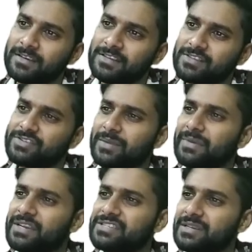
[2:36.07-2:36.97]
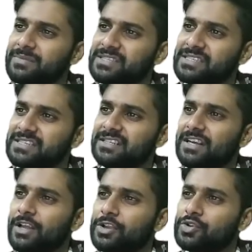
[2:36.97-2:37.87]
So summation means here
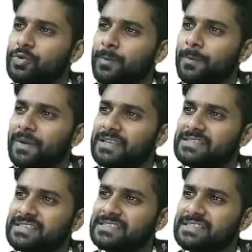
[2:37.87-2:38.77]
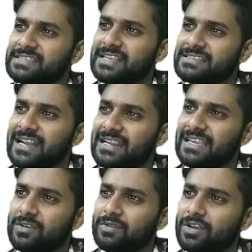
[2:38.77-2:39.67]
2 plus 6 is exactly
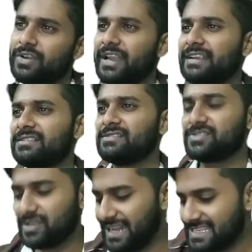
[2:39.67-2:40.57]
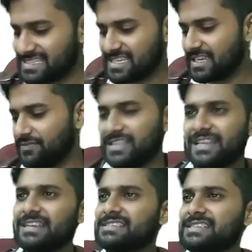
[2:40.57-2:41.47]
equal to 8. So let's check whether
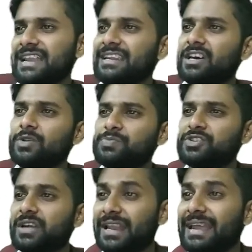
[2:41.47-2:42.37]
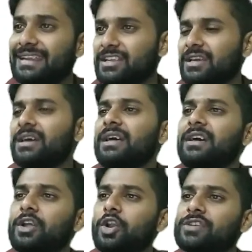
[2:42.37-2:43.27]
it is a right option, right
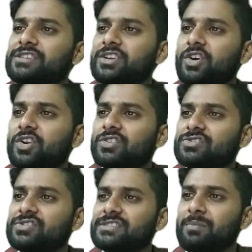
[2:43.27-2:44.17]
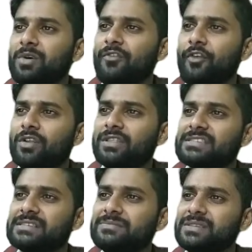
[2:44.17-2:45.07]
logic or not. So sum of all
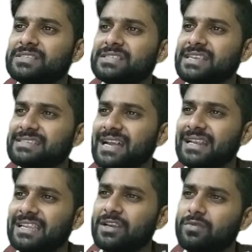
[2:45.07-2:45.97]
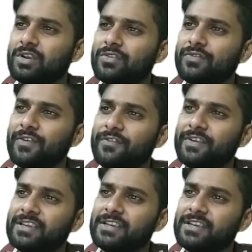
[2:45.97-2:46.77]
these numbers is exactly equal to 50.